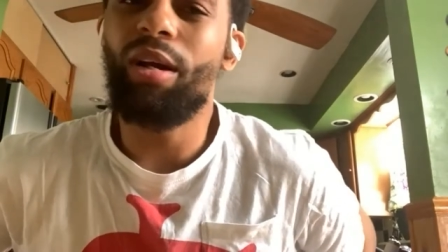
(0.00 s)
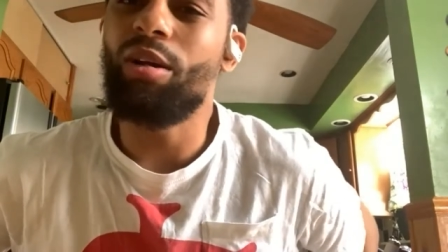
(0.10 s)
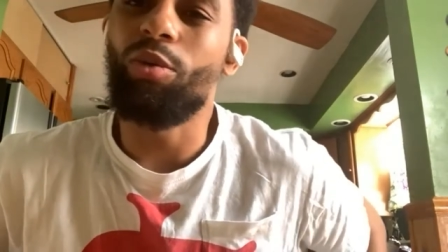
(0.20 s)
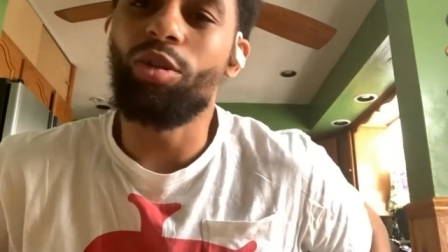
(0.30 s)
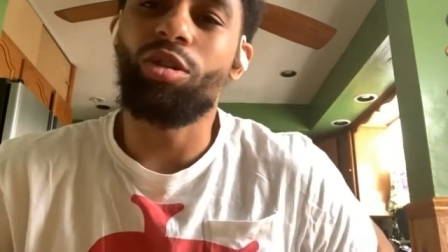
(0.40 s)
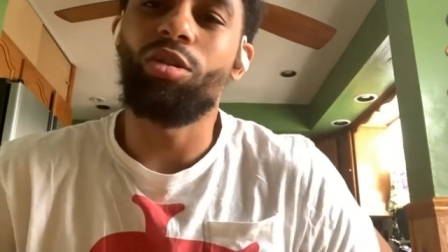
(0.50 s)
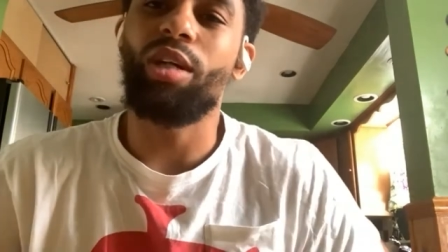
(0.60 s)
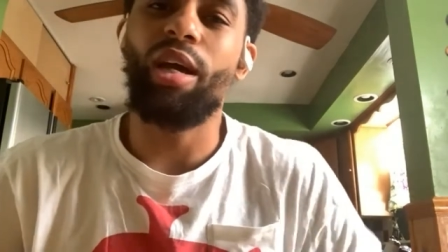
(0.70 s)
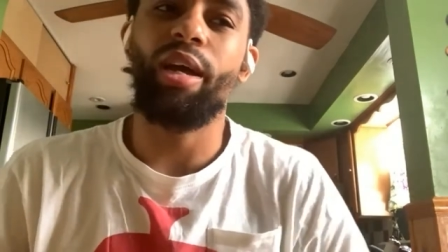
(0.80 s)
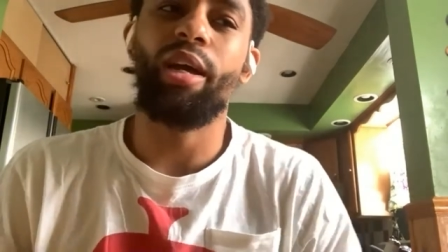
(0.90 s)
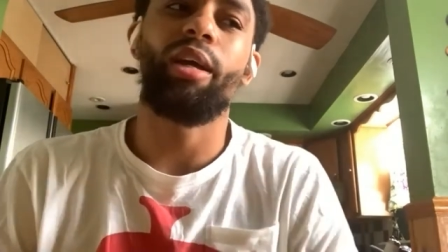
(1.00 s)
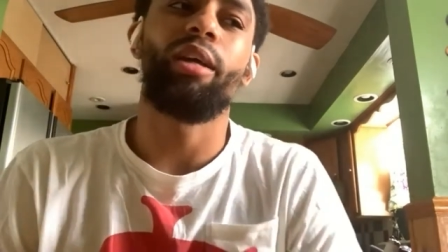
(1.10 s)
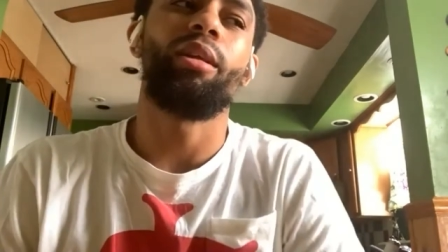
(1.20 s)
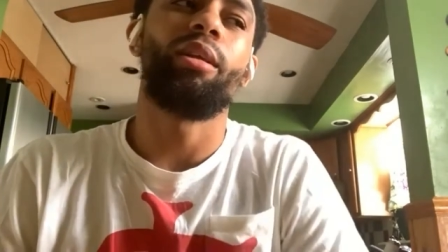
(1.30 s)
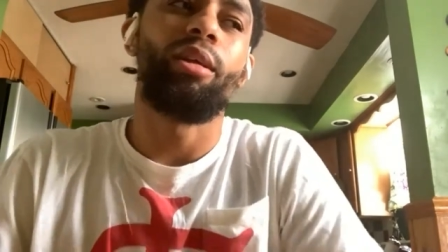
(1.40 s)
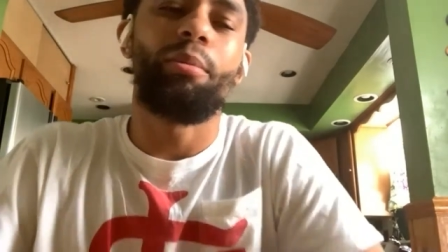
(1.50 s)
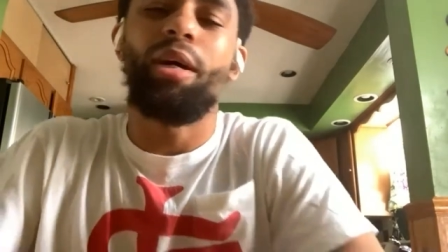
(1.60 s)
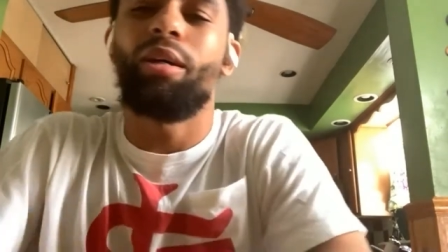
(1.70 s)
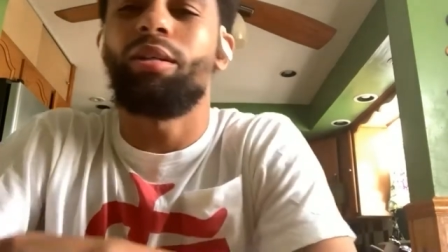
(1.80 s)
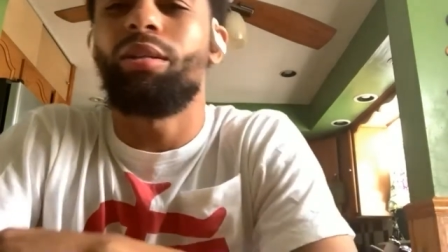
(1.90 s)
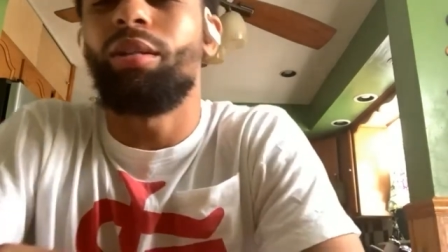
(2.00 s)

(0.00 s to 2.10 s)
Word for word: probably the worst coach I had in my